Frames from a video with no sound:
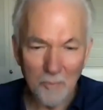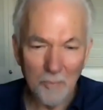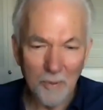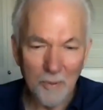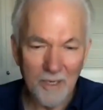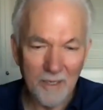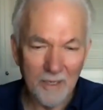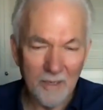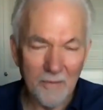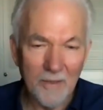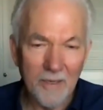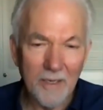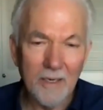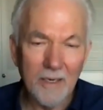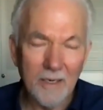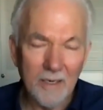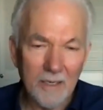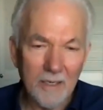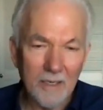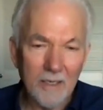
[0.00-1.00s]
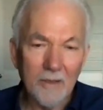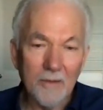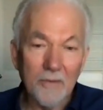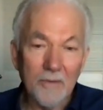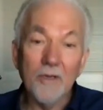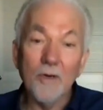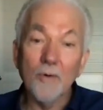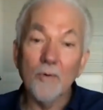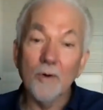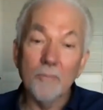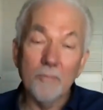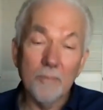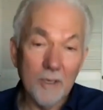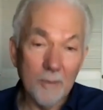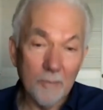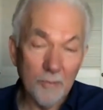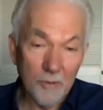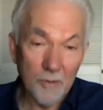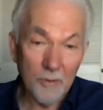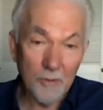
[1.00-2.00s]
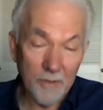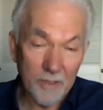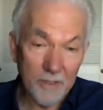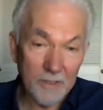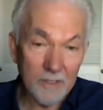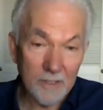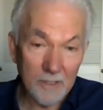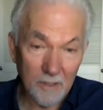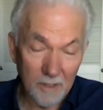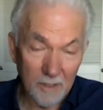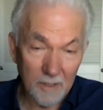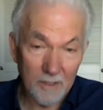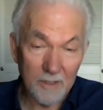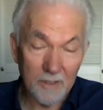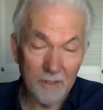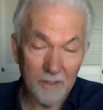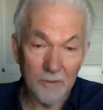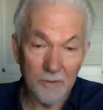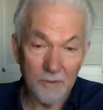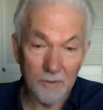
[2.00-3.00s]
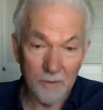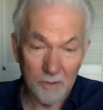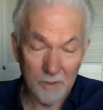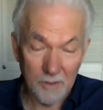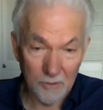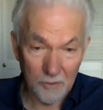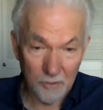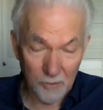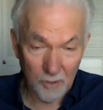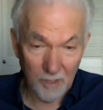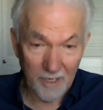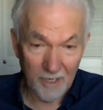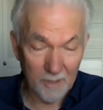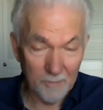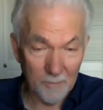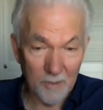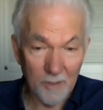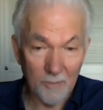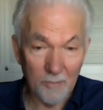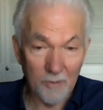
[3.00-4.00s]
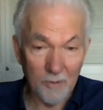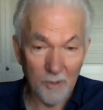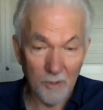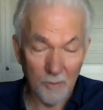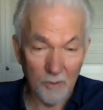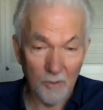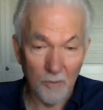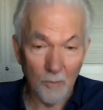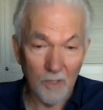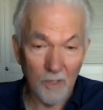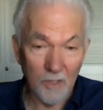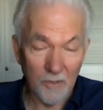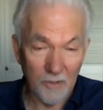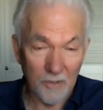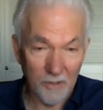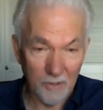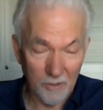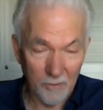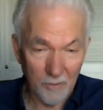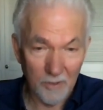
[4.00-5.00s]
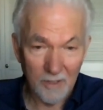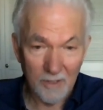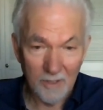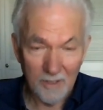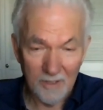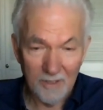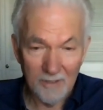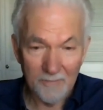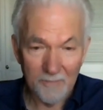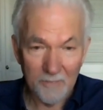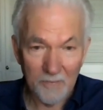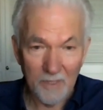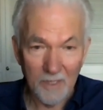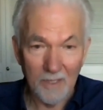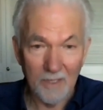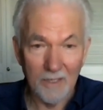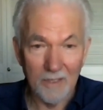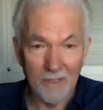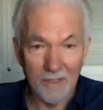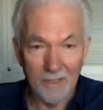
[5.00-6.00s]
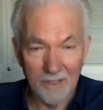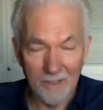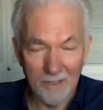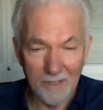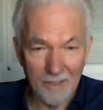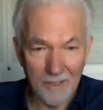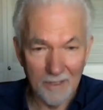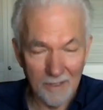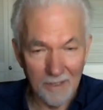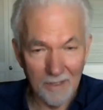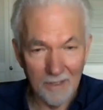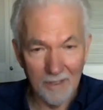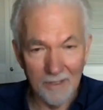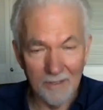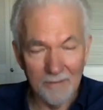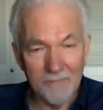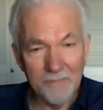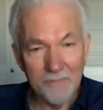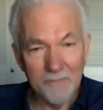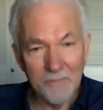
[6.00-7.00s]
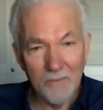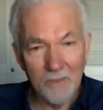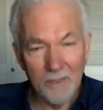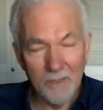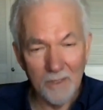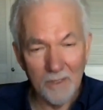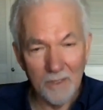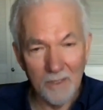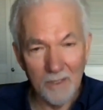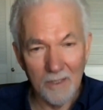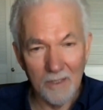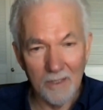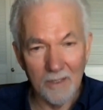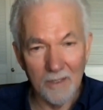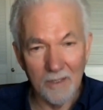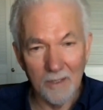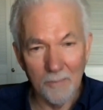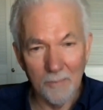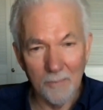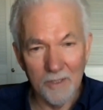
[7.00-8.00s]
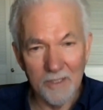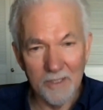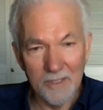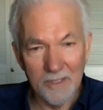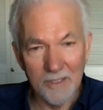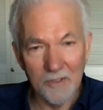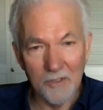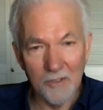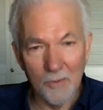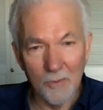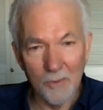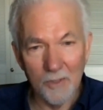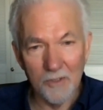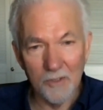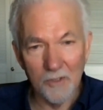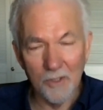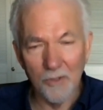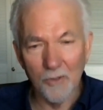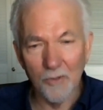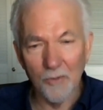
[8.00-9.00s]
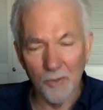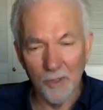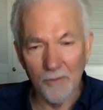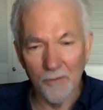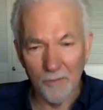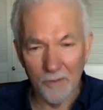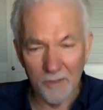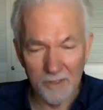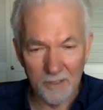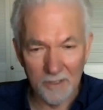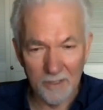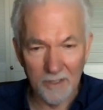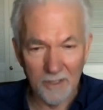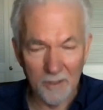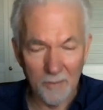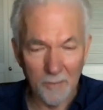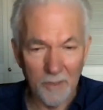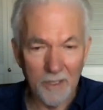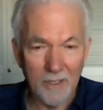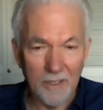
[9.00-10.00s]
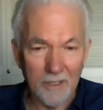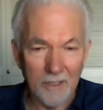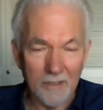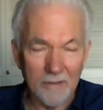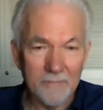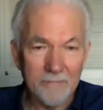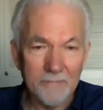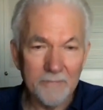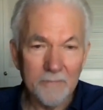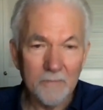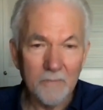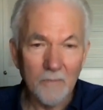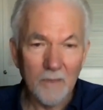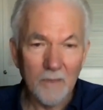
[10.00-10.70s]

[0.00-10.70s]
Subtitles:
But then there were people who then started to try it, people who were well known. He did a procedure with Joan Rivers, the comedian,